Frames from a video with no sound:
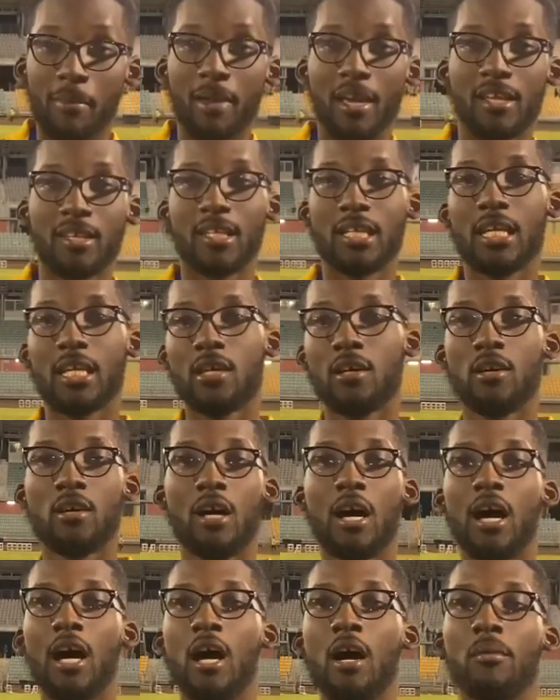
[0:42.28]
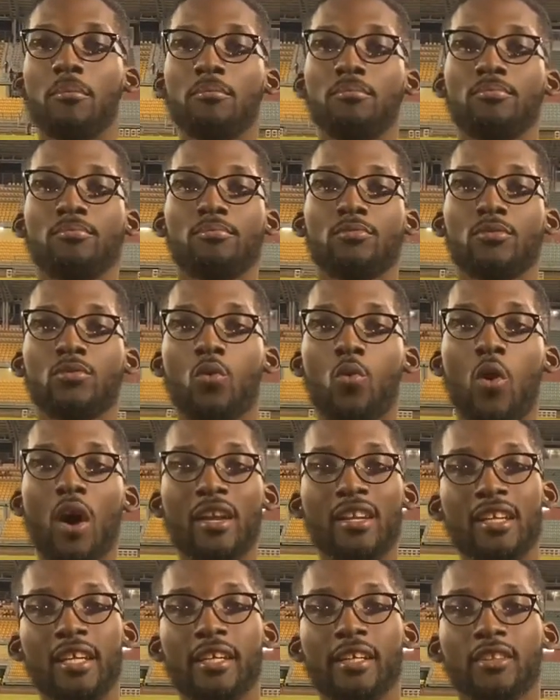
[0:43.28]
ended
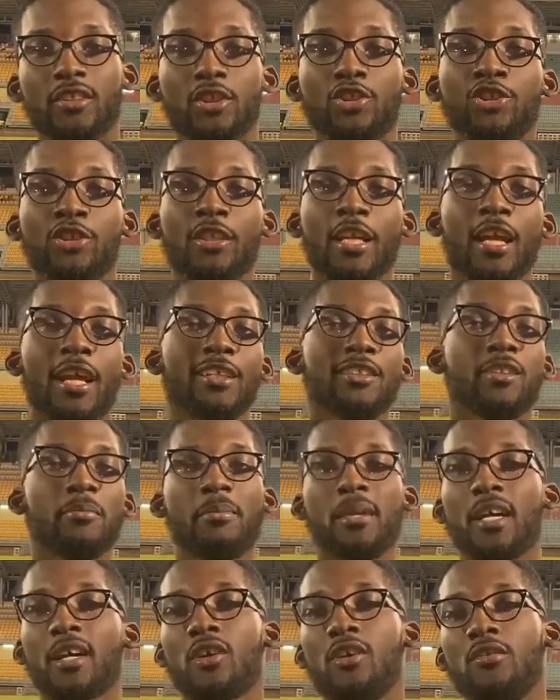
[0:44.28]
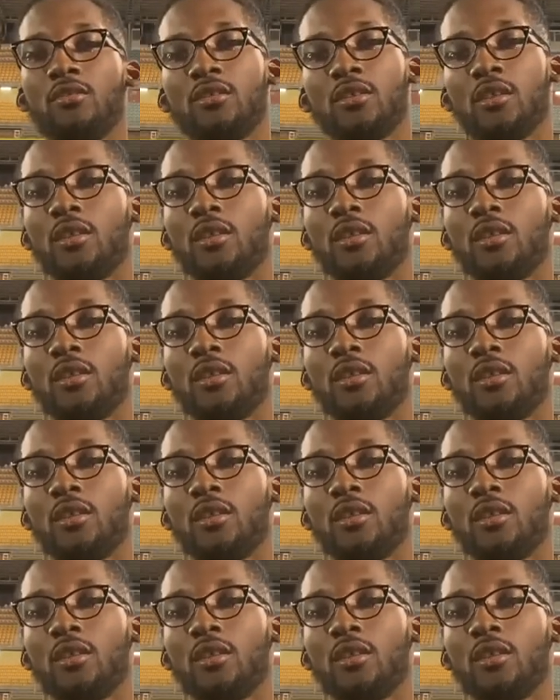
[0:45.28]
1-0 to Trinidad and Tobago.